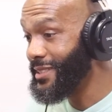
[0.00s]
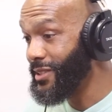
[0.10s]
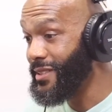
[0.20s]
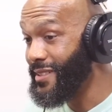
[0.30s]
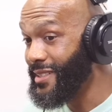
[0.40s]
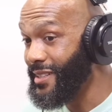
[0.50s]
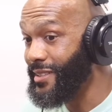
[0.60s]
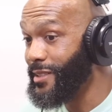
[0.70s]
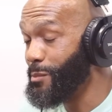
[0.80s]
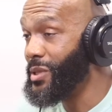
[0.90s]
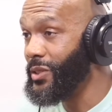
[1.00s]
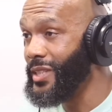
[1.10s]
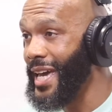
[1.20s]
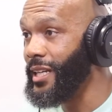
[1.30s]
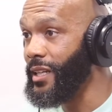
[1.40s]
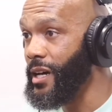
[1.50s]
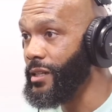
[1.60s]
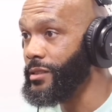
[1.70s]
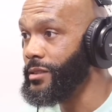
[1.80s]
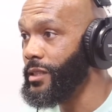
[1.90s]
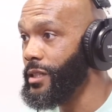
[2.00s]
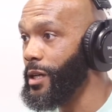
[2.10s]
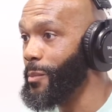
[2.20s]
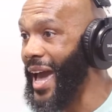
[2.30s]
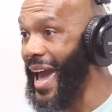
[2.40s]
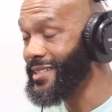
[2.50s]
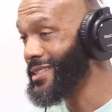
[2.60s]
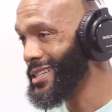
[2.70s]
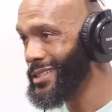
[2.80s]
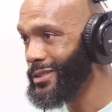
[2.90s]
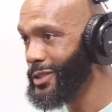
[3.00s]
to build that lung capacity.